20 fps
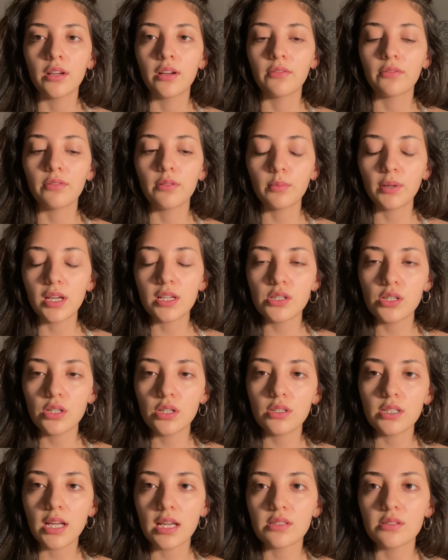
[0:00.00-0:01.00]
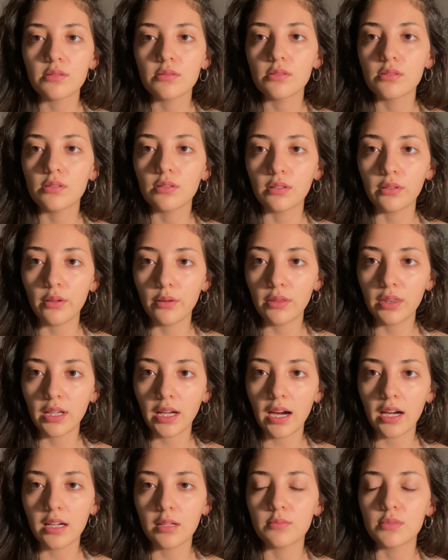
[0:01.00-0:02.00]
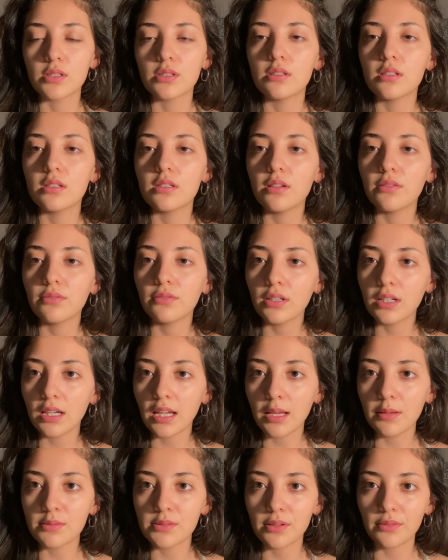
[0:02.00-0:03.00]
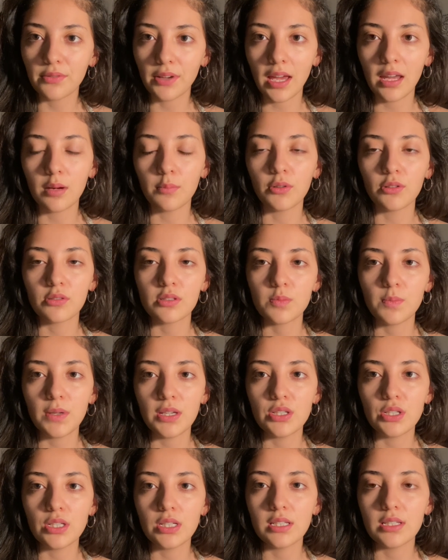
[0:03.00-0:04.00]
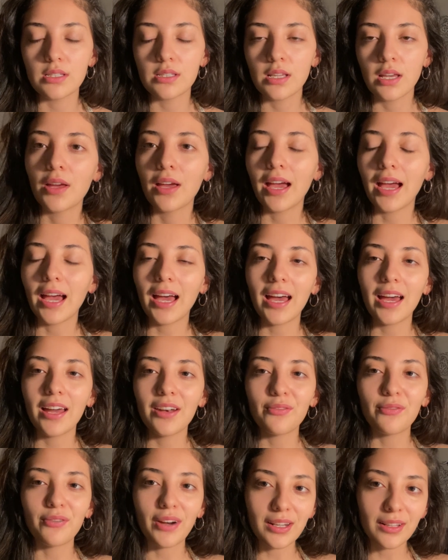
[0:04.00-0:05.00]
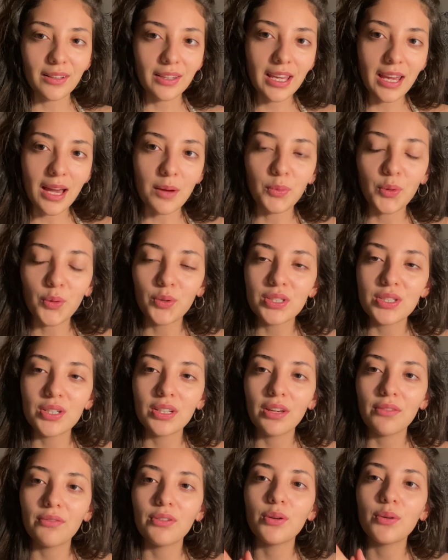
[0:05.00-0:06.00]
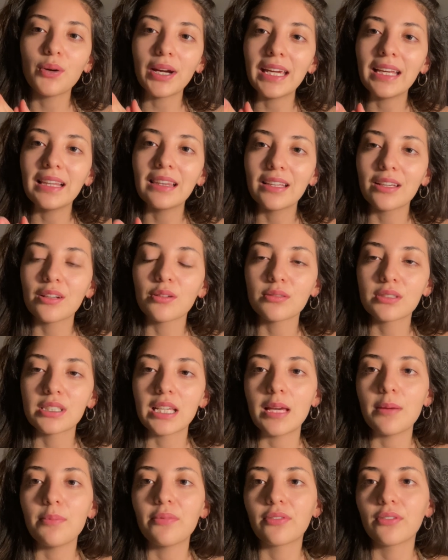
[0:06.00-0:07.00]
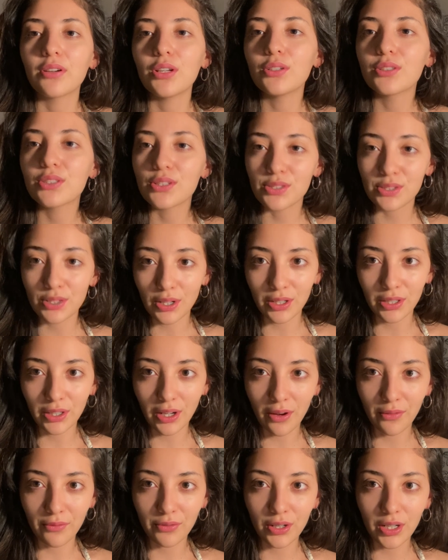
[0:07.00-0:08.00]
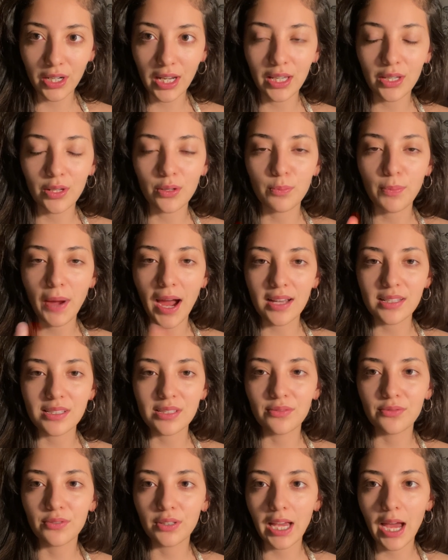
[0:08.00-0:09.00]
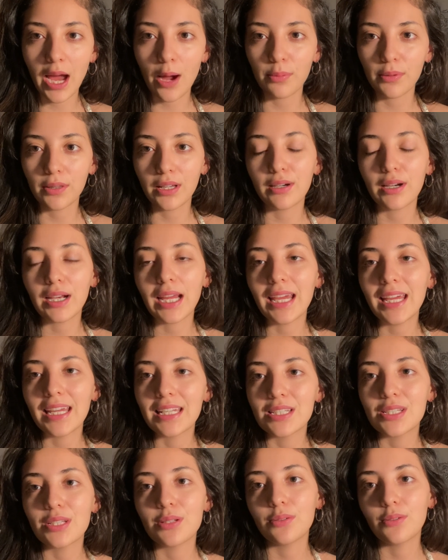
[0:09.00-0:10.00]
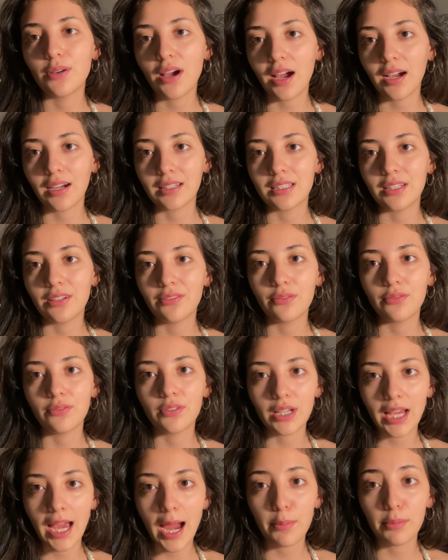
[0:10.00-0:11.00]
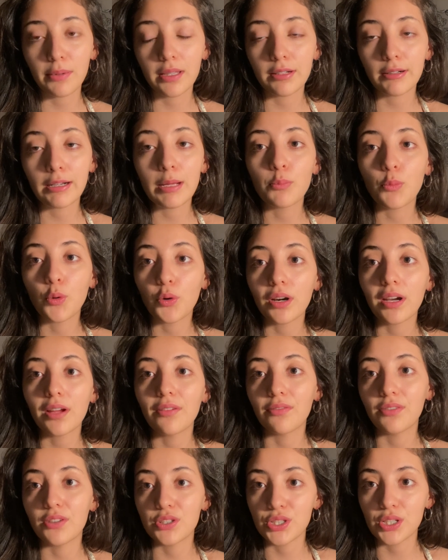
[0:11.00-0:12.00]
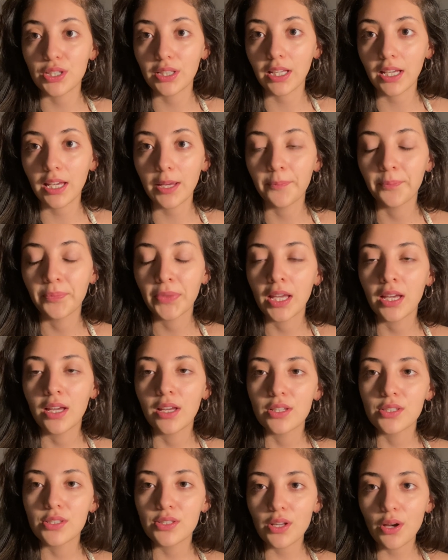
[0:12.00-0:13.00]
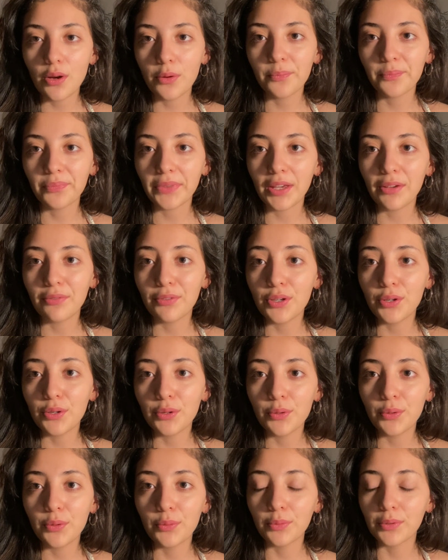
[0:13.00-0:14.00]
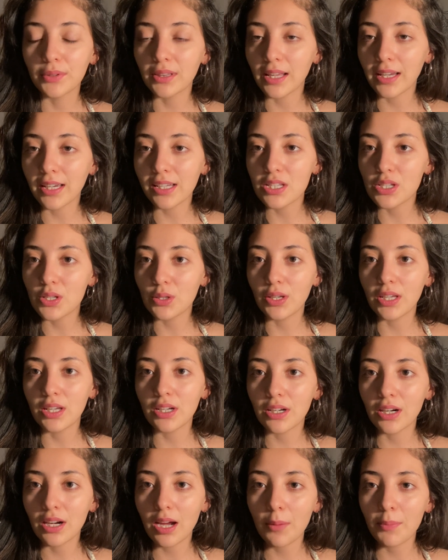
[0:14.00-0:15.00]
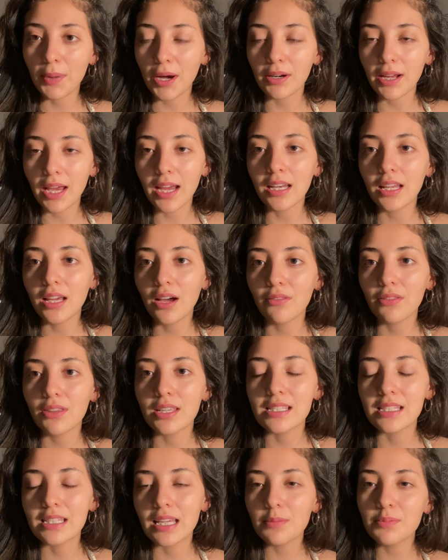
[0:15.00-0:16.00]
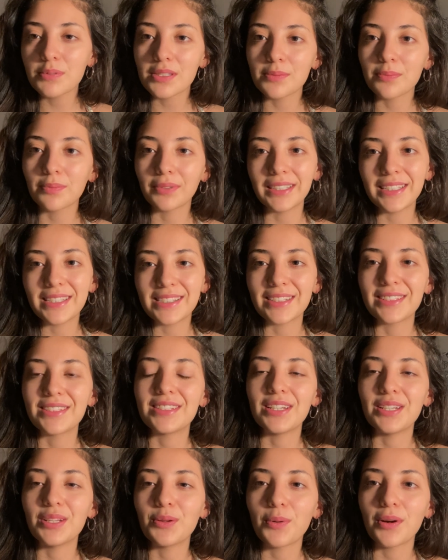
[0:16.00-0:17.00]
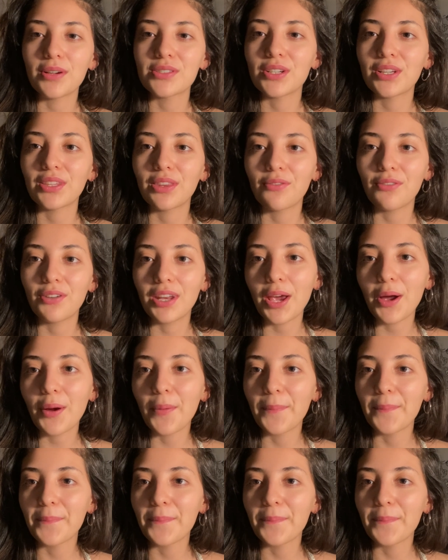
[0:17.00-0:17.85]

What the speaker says: from kitchen utensils to clothing items to the different names of animal species. And finally, I'm going to give you a little tip for you to start converting your passive vocabulary into active vocabulary more efficiently. So if you would like to hear about any of these tips, please continue watching the video.